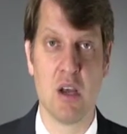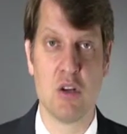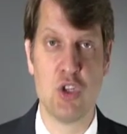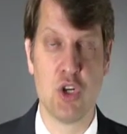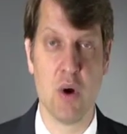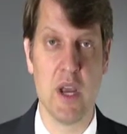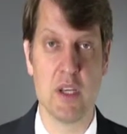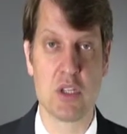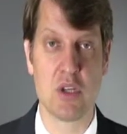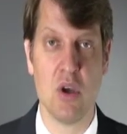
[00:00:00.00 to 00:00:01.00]

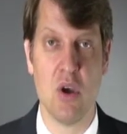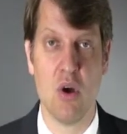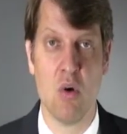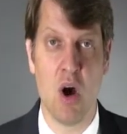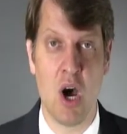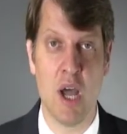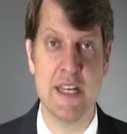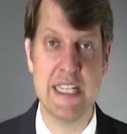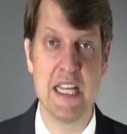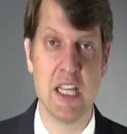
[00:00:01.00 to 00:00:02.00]
choice on
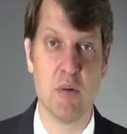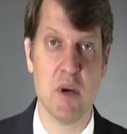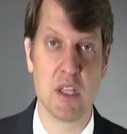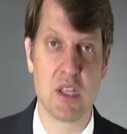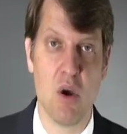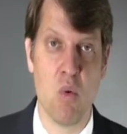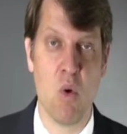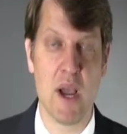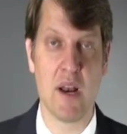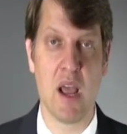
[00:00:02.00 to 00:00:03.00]
dealing with
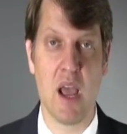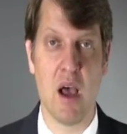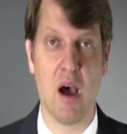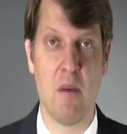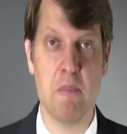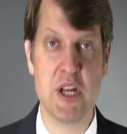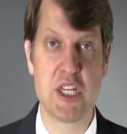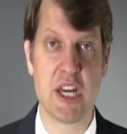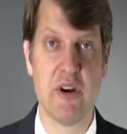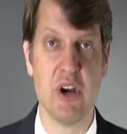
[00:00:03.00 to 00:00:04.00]
what
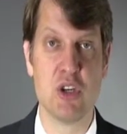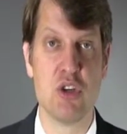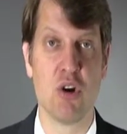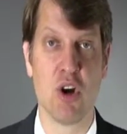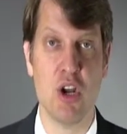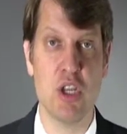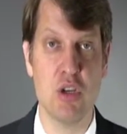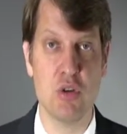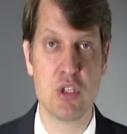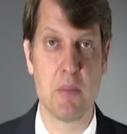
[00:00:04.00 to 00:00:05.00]
materials you're going to
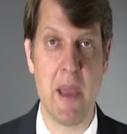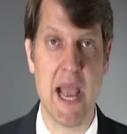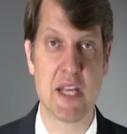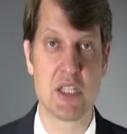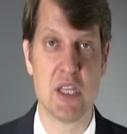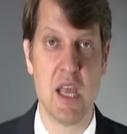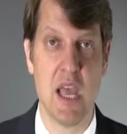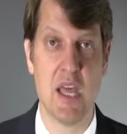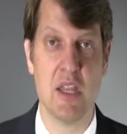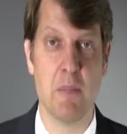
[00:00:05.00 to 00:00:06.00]
use to pass
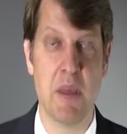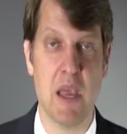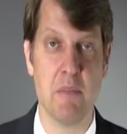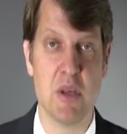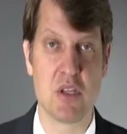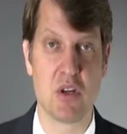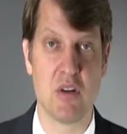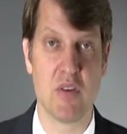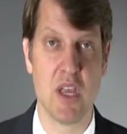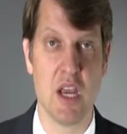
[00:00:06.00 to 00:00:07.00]
the PMP
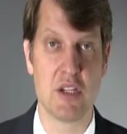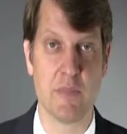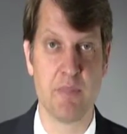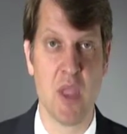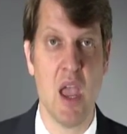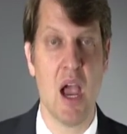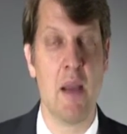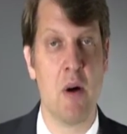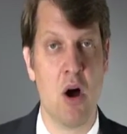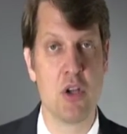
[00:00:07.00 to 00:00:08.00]
certification.
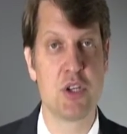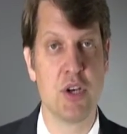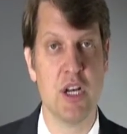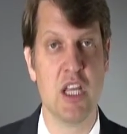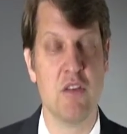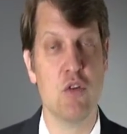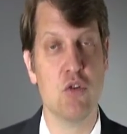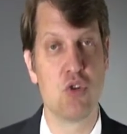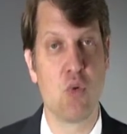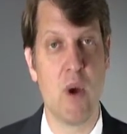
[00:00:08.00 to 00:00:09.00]
I'm also going to give you
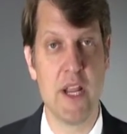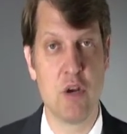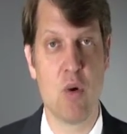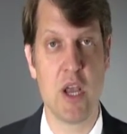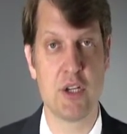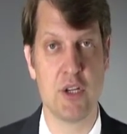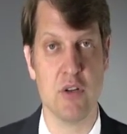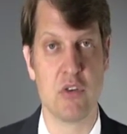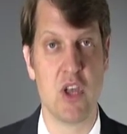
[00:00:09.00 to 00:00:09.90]
20 questions